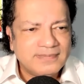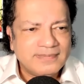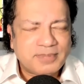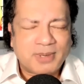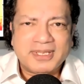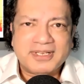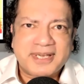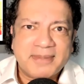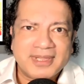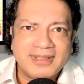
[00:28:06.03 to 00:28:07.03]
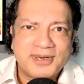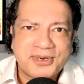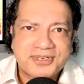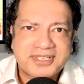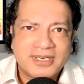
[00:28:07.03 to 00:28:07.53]
probably the same thing that
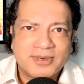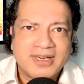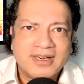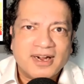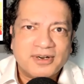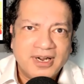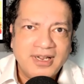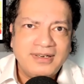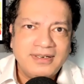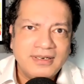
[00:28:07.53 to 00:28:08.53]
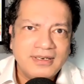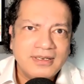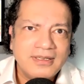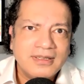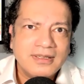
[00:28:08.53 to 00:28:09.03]
you're saying right now, right?
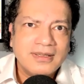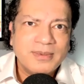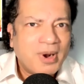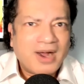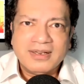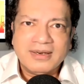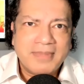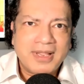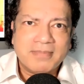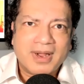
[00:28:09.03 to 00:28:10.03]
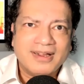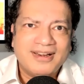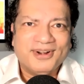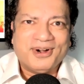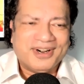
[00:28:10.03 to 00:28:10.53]
Pardon me, my
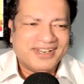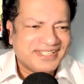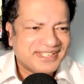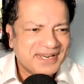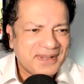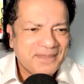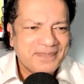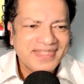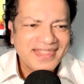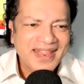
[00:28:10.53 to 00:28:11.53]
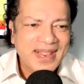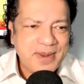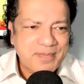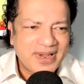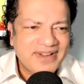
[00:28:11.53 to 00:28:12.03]
Lord.
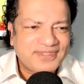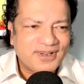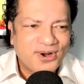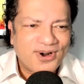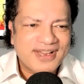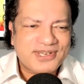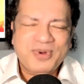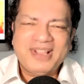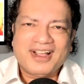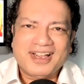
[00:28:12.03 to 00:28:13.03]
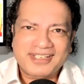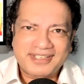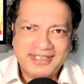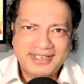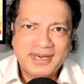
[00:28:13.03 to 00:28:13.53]
but if the Lord is with
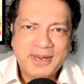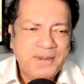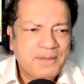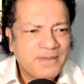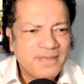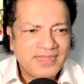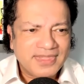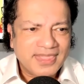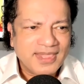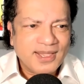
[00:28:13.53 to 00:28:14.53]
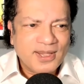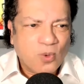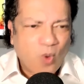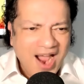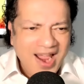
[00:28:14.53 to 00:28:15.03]
us,
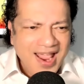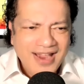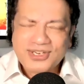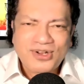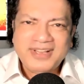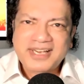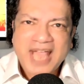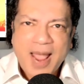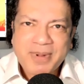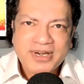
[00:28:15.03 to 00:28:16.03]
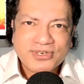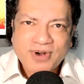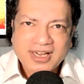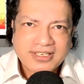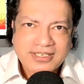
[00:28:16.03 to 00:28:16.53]
why has all this happened to
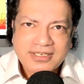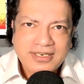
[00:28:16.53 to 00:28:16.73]
us?